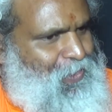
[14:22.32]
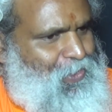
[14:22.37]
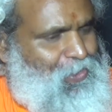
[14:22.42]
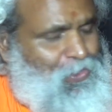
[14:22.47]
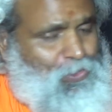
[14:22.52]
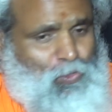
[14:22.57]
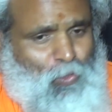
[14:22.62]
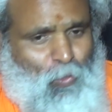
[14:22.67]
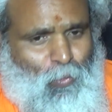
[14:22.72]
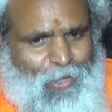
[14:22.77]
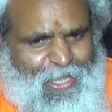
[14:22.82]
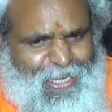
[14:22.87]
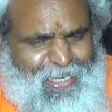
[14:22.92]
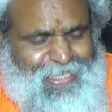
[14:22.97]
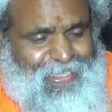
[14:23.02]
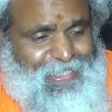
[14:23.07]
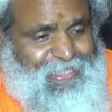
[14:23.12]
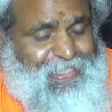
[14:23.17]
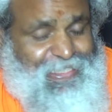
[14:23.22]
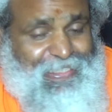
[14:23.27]
So when
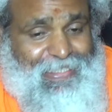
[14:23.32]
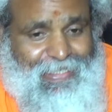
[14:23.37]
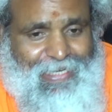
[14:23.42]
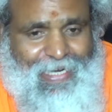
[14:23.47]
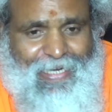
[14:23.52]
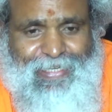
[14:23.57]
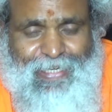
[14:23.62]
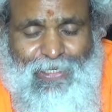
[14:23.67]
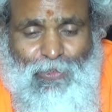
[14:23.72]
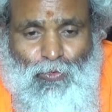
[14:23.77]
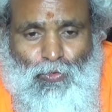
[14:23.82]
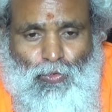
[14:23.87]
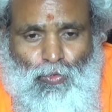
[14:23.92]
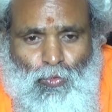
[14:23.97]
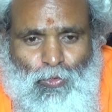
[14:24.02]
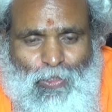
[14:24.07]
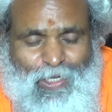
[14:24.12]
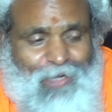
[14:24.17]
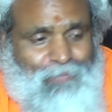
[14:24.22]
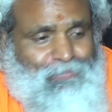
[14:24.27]
it is related to
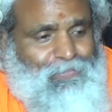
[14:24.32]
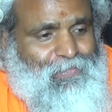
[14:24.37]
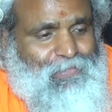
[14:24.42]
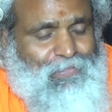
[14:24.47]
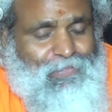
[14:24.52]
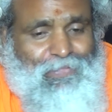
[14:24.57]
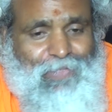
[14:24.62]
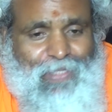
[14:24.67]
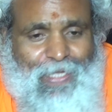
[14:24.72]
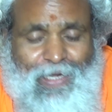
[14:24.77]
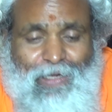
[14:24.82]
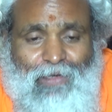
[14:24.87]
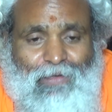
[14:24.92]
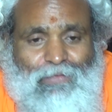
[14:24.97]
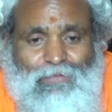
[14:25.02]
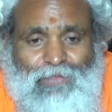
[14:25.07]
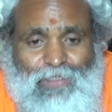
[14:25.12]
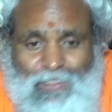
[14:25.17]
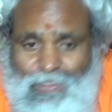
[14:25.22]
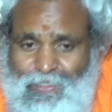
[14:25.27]
Sukham, then
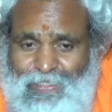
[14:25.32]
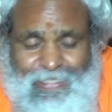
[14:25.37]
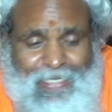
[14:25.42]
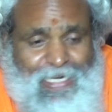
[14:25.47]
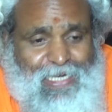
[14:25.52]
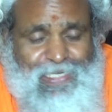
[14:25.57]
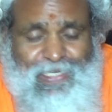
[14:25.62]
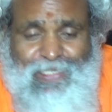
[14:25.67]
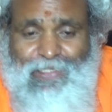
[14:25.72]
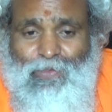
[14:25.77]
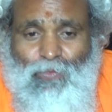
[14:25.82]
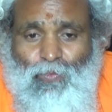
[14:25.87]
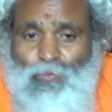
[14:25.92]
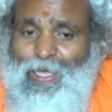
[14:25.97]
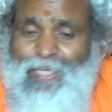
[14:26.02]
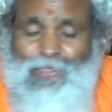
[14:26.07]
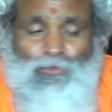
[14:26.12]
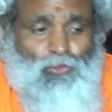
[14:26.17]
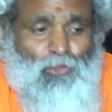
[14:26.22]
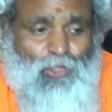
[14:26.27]
it's interesting.
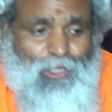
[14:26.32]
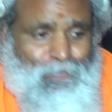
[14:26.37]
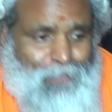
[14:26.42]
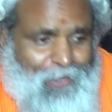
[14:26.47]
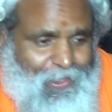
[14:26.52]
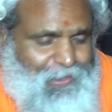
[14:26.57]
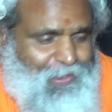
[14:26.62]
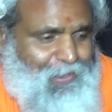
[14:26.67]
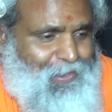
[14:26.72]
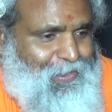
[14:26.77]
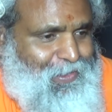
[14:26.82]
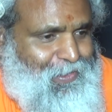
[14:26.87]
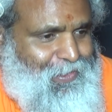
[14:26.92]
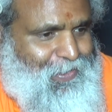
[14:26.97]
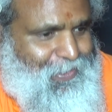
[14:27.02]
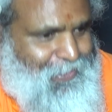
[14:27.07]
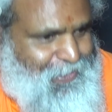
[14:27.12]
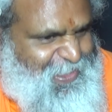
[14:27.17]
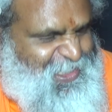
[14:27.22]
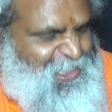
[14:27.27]
Why should we bother?
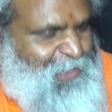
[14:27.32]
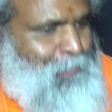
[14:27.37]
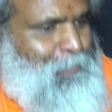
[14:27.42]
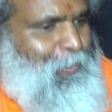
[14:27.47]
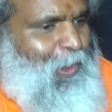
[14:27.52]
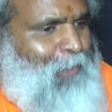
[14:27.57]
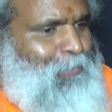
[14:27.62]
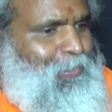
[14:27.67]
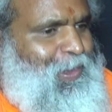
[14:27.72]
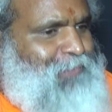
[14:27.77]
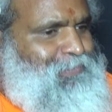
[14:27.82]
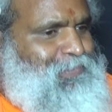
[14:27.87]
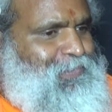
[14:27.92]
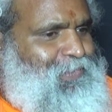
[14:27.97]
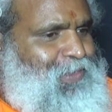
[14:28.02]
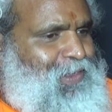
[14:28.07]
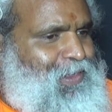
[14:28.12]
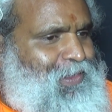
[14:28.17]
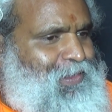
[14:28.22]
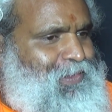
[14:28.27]
This is the problem.
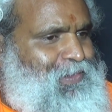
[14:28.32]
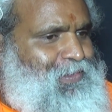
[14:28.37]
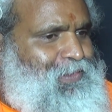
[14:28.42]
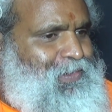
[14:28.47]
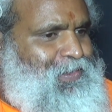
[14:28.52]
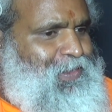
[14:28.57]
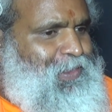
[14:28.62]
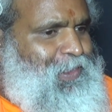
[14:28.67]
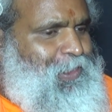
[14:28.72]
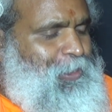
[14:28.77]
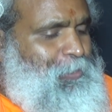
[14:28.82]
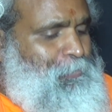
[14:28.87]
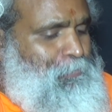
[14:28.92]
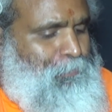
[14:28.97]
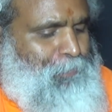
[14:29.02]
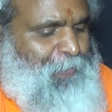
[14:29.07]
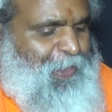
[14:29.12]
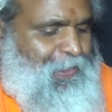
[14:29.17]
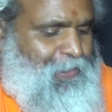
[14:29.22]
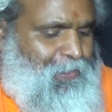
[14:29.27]

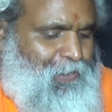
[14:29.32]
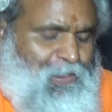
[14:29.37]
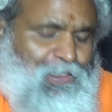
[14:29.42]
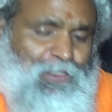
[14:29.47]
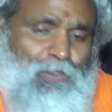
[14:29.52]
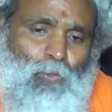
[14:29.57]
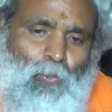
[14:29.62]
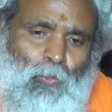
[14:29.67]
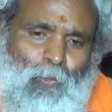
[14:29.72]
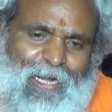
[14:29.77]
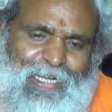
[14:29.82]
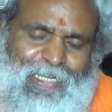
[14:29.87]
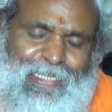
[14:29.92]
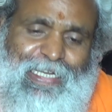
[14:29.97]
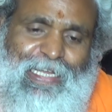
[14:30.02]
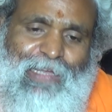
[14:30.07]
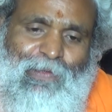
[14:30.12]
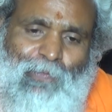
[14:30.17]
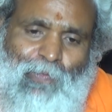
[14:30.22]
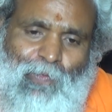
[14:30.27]
Because
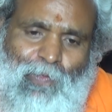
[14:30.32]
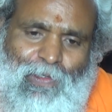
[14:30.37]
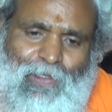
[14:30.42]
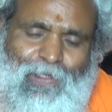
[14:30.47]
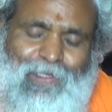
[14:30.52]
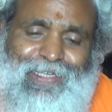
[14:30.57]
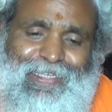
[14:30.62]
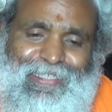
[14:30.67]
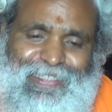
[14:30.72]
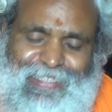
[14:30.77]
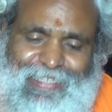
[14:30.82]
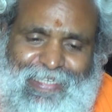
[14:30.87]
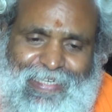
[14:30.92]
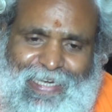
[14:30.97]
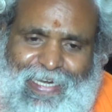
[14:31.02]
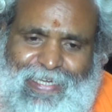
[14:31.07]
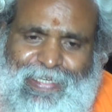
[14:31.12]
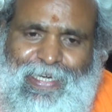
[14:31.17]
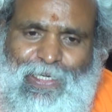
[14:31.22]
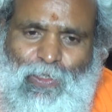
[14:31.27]
whatever is
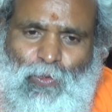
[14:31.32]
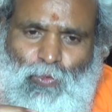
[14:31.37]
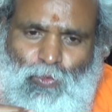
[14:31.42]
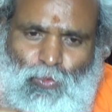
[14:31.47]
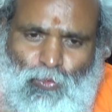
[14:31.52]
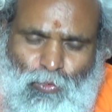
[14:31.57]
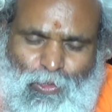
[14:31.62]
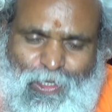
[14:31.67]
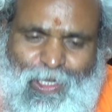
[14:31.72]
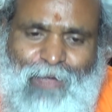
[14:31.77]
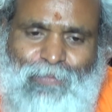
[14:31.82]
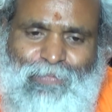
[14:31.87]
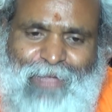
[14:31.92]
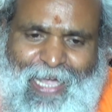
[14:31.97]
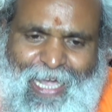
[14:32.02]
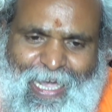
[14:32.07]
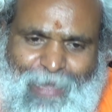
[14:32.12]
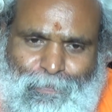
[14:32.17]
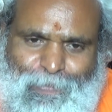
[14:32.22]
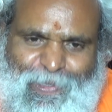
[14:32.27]
related to Sukham,
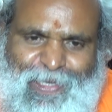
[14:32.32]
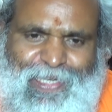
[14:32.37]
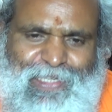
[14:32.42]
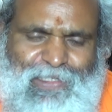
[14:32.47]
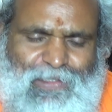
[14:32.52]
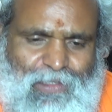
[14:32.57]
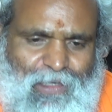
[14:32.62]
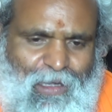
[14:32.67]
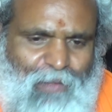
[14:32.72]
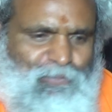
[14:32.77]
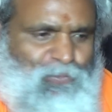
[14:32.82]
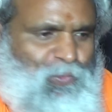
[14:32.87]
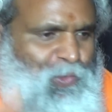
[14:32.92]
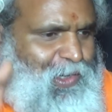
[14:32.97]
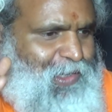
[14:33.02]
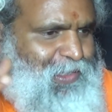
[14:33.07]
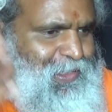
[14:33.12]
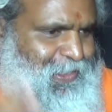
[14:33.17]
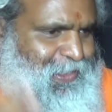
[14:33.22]
happiness, comfort